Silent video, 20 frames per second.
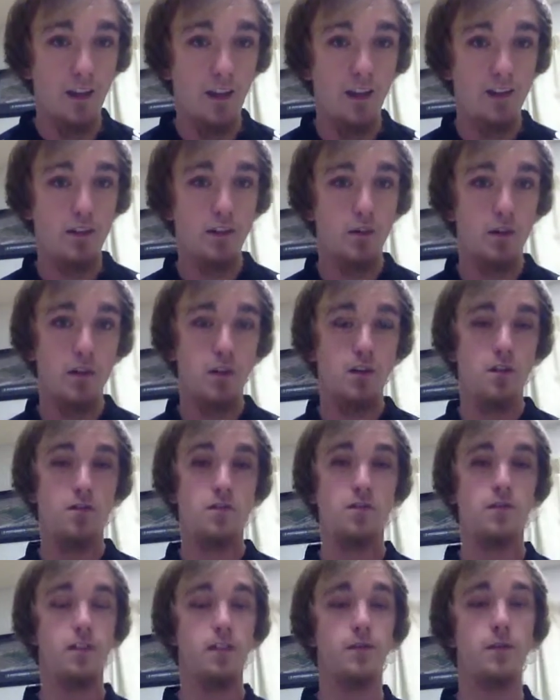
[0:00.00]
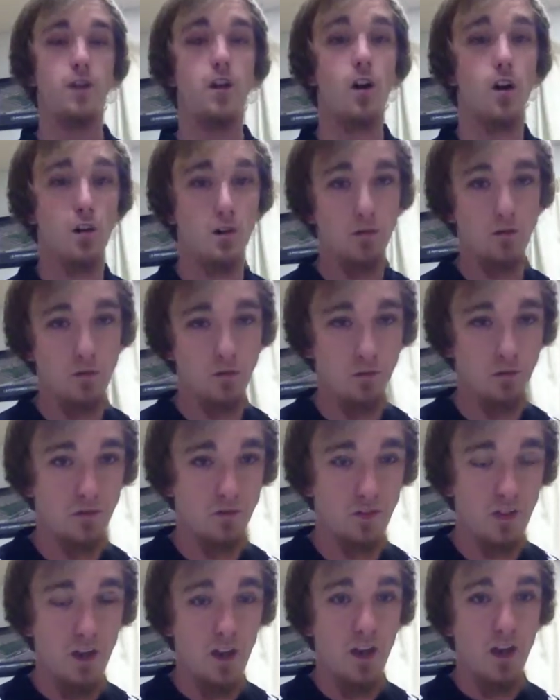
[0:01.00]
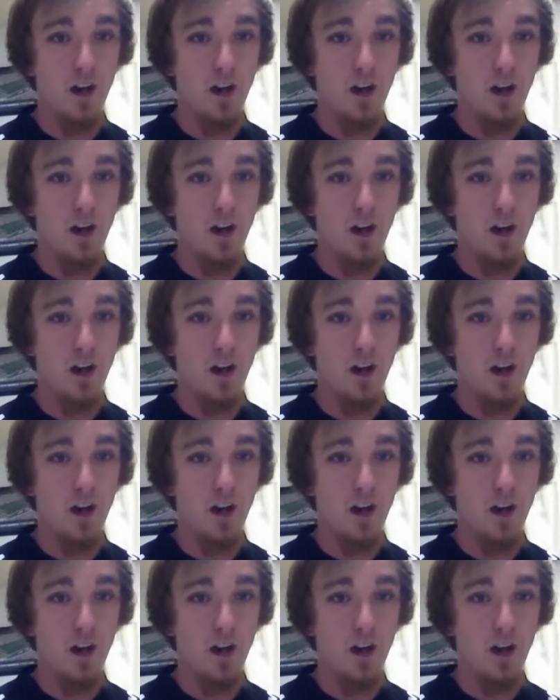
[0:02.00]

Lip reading: And so he uses different articles